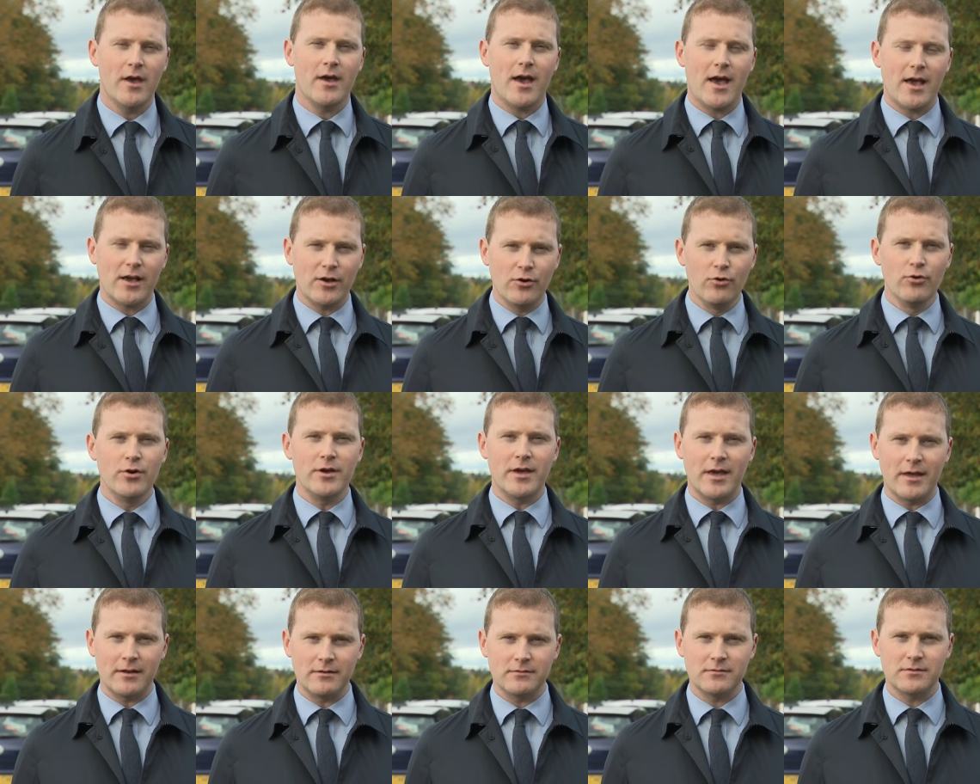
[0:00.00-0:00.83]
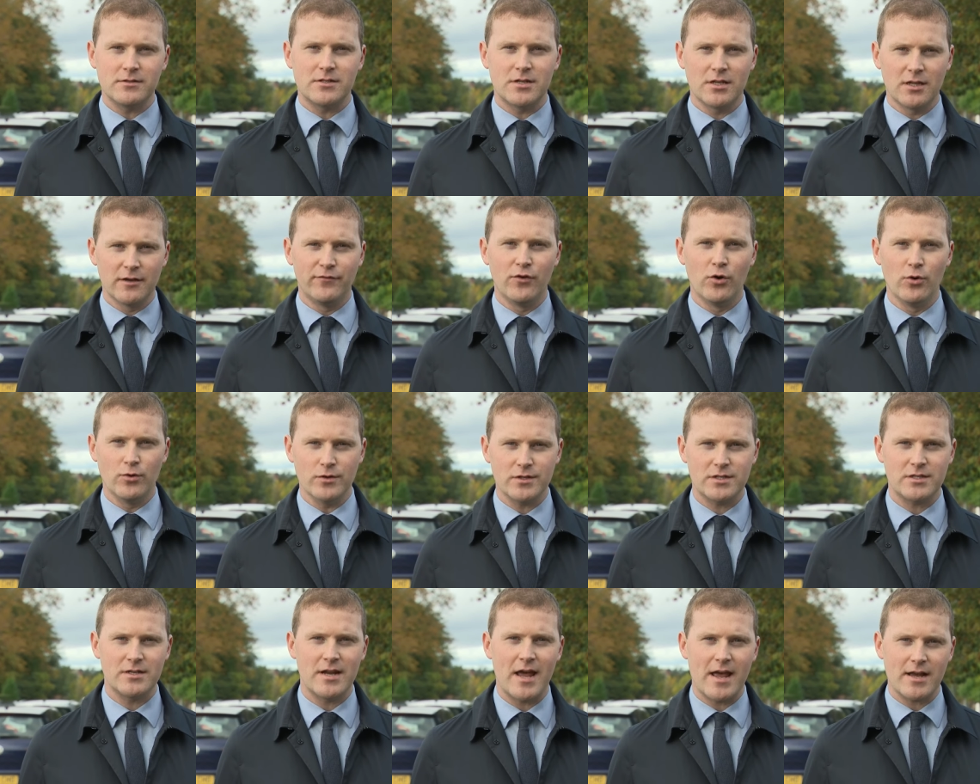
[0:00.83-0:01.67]
Uh, going into the
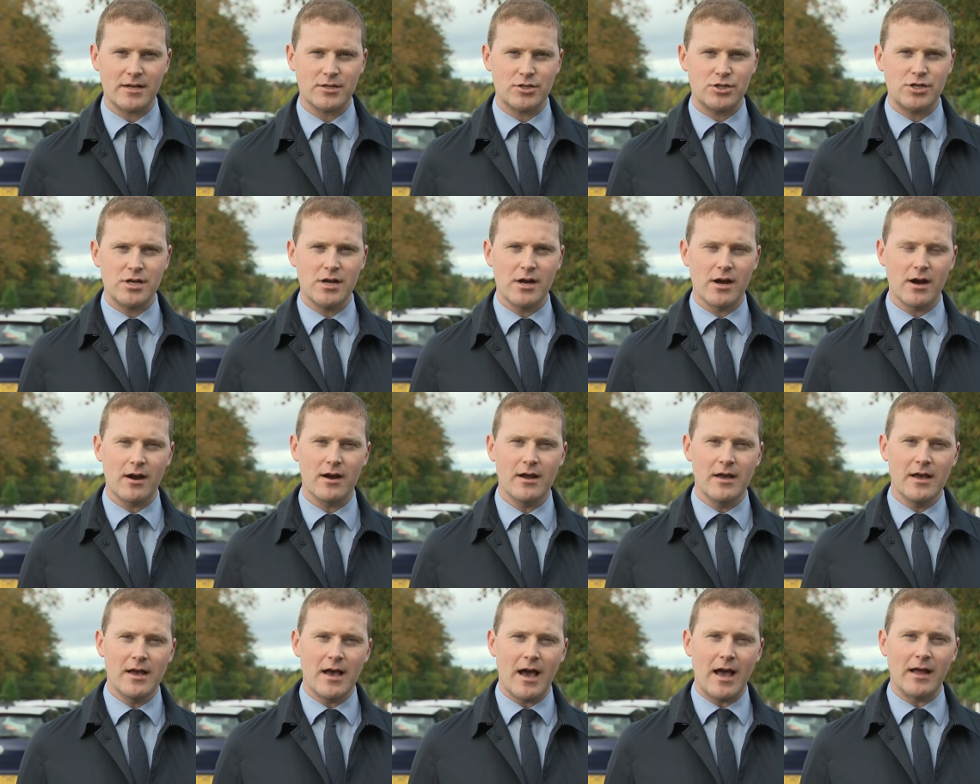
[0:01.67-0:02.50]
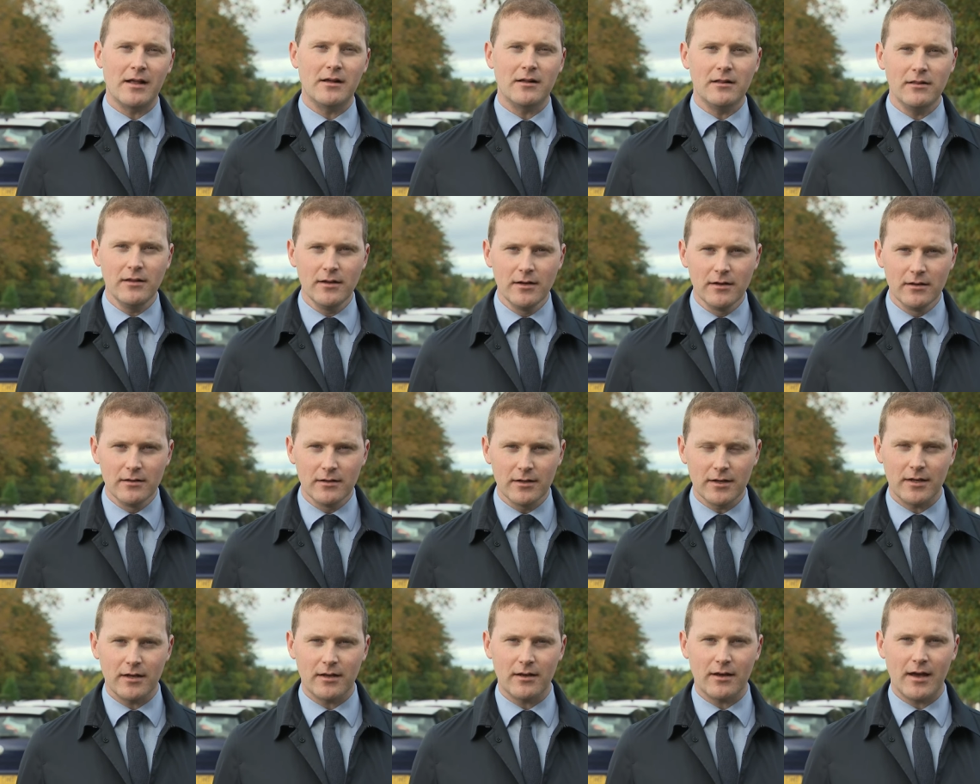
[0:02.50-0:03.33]
votes next year, and
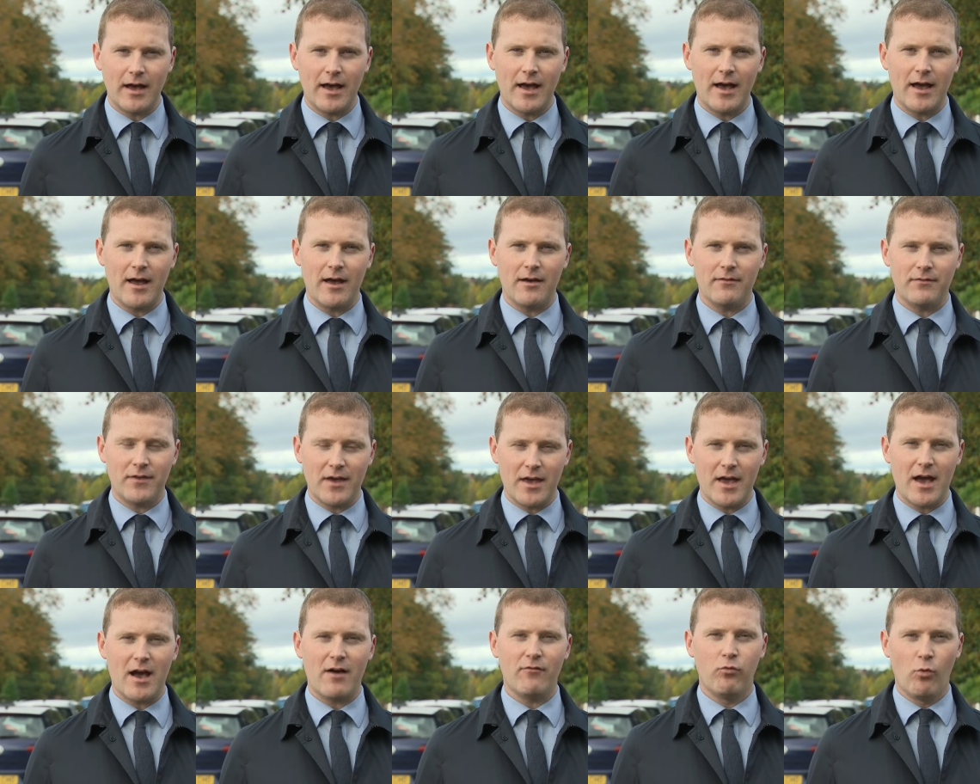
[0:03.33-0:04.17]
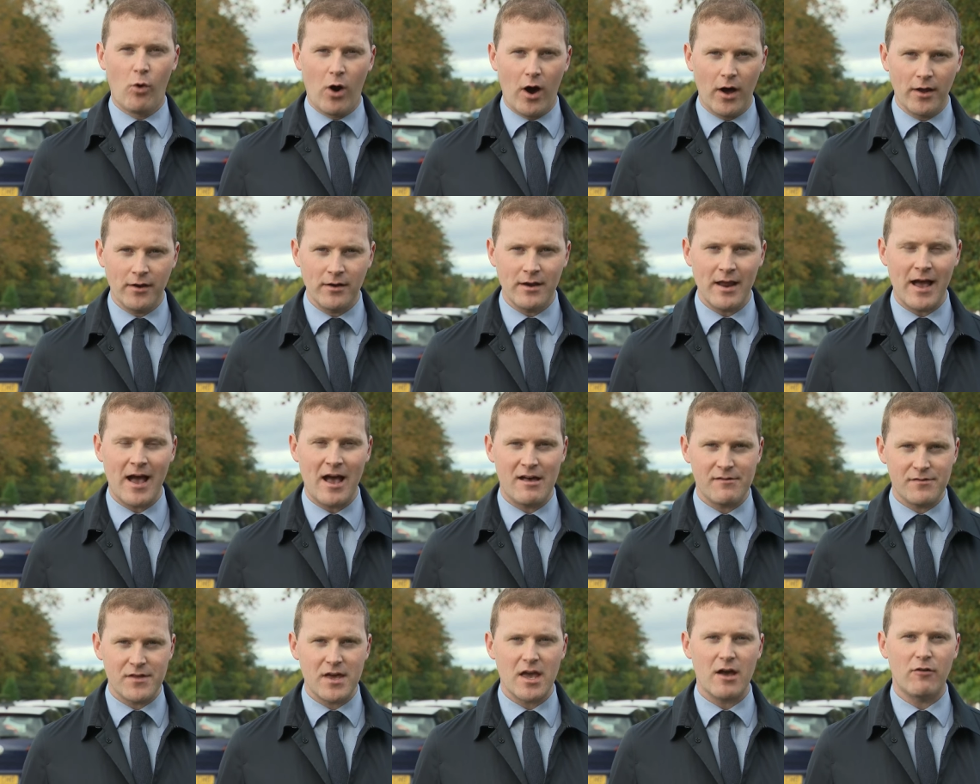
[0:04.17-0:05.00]
clearly uh, they have won,
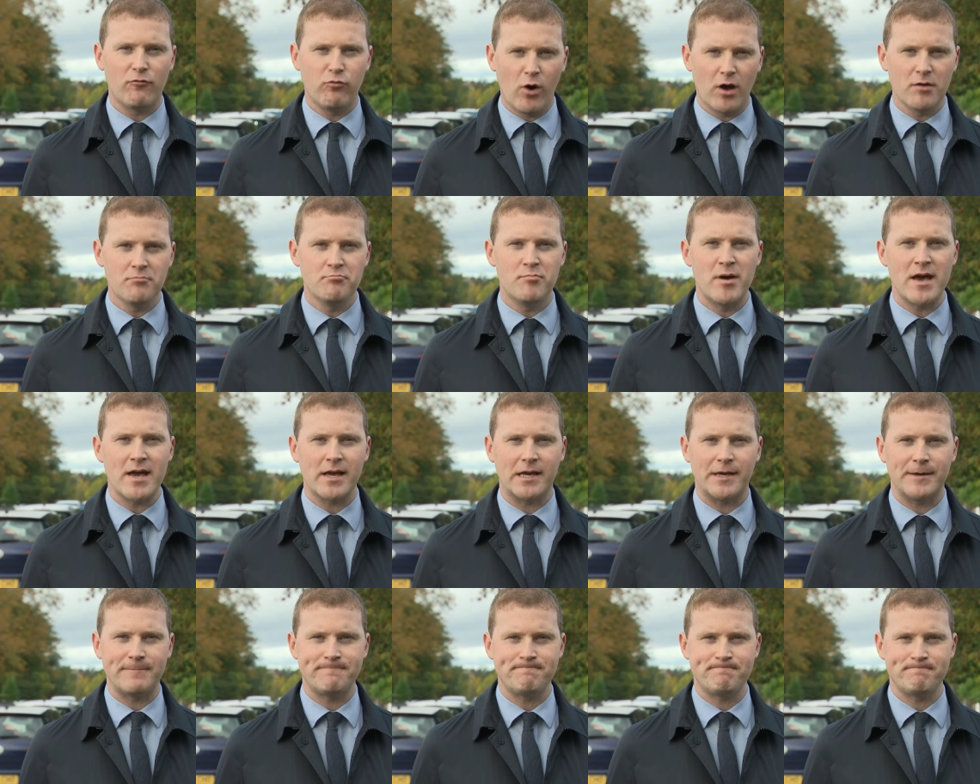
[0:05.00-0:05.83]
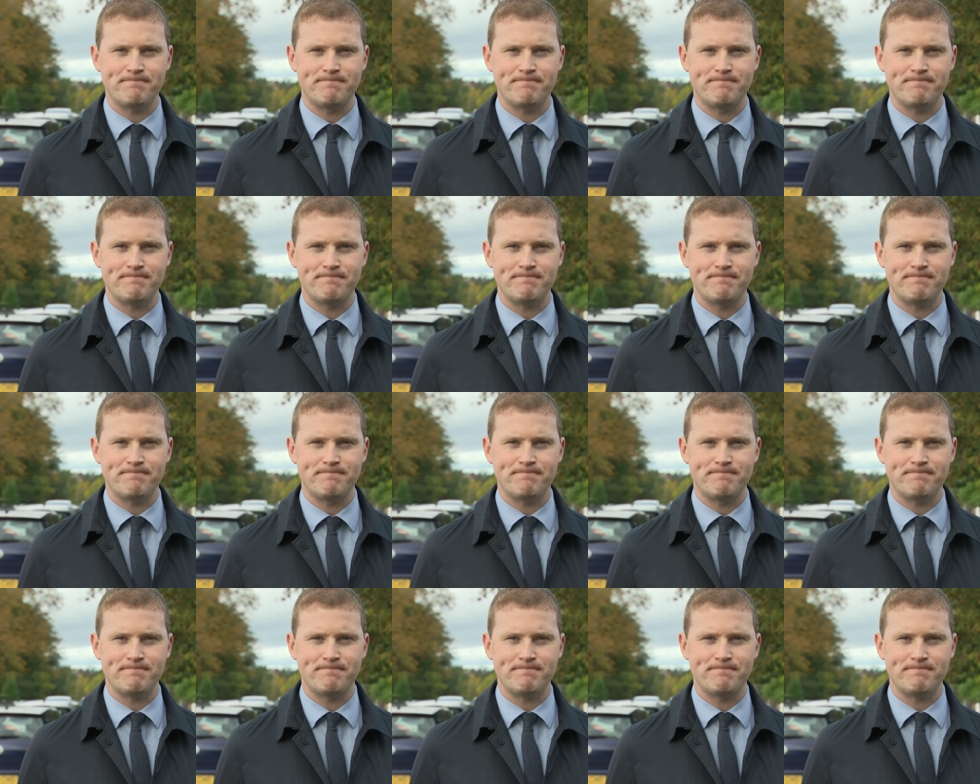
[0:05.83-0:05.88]
and they have won big.